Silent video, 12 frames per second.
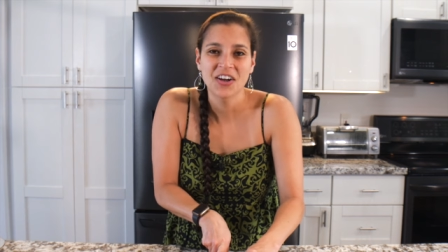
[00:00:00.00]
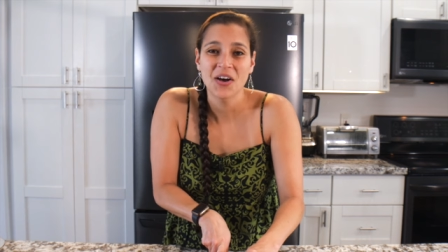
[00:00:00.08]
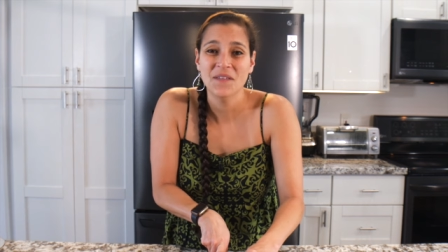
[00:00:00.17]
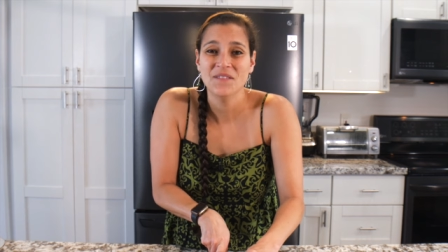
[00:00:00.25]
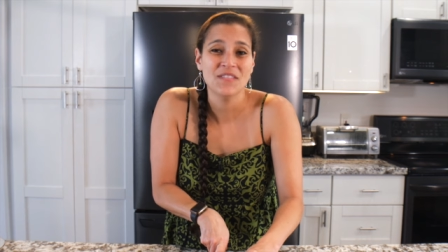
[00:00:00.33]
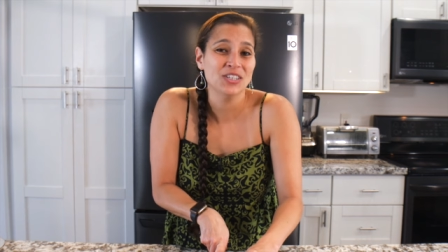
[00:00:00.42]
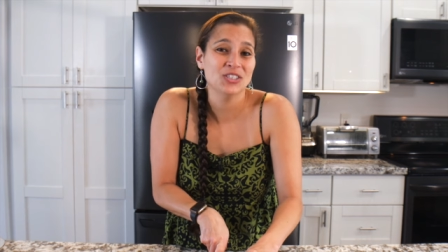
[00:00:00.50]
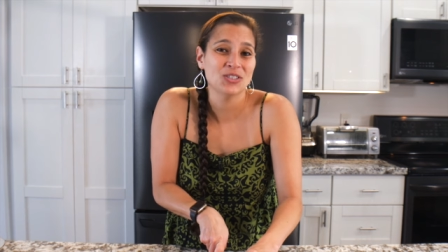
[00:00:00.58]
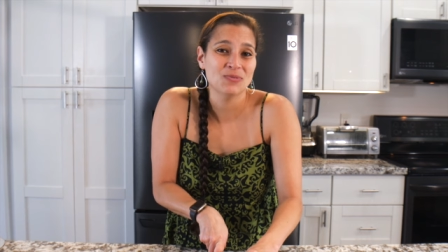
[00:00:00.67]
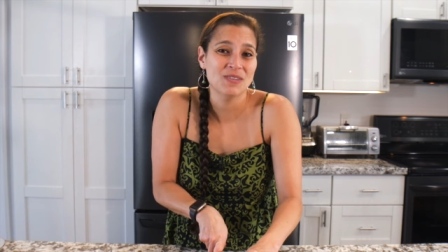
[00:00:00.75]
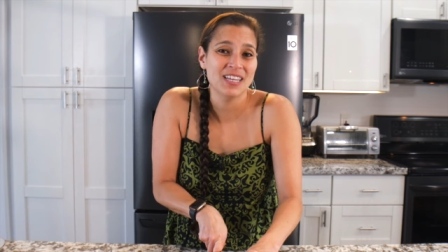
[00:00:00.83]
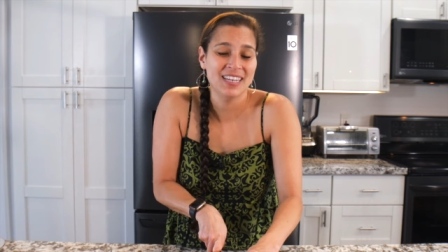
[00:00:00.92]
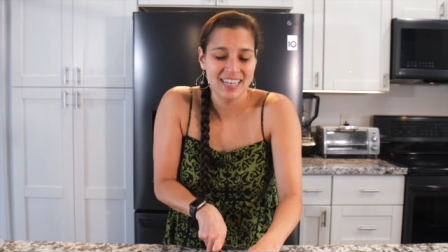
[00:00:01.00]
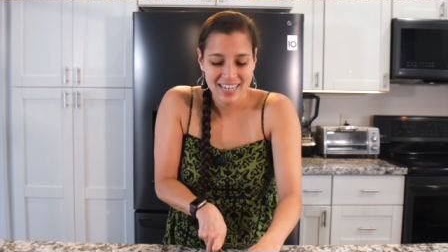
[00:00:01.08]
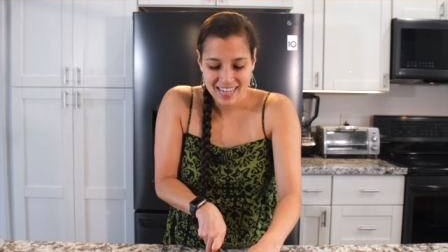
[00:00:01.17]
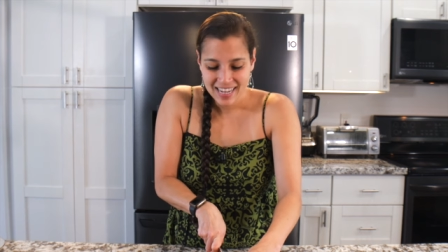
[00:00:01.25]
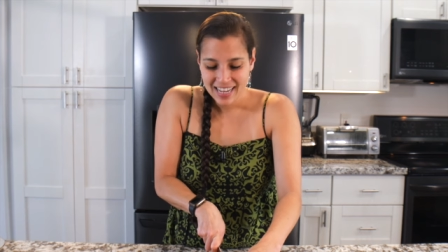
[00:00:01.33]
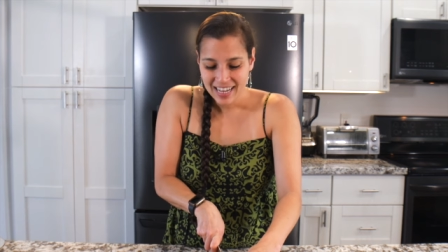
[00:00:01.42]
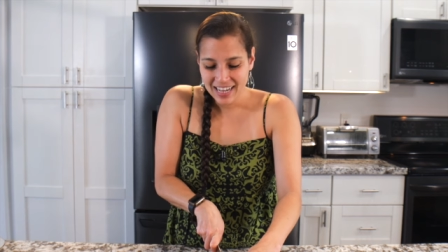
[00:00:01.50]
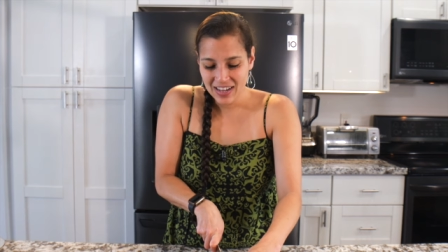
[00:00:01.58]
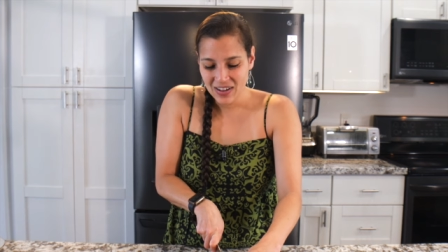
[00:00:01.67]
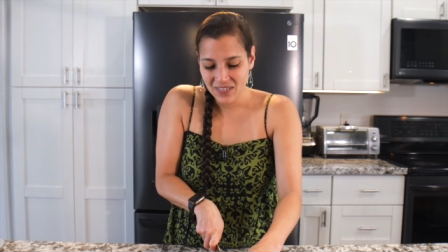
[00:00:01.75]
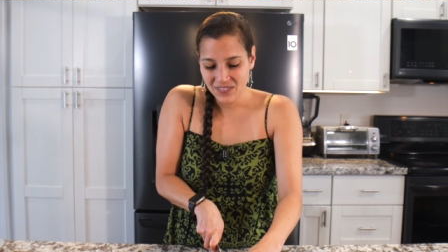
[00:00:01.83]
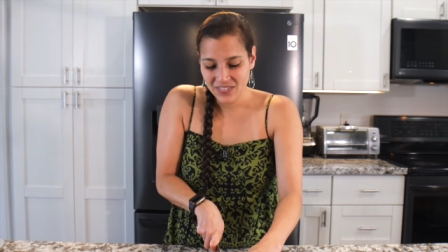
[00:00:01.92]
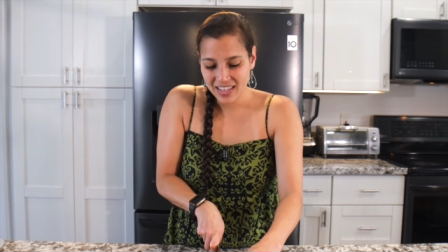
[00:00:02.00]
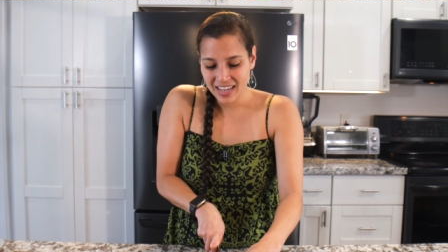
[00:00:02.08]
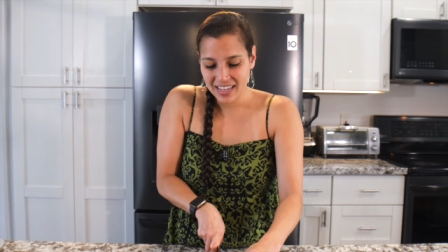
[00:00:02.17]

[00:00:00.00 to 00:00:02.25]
a fisherman. Um,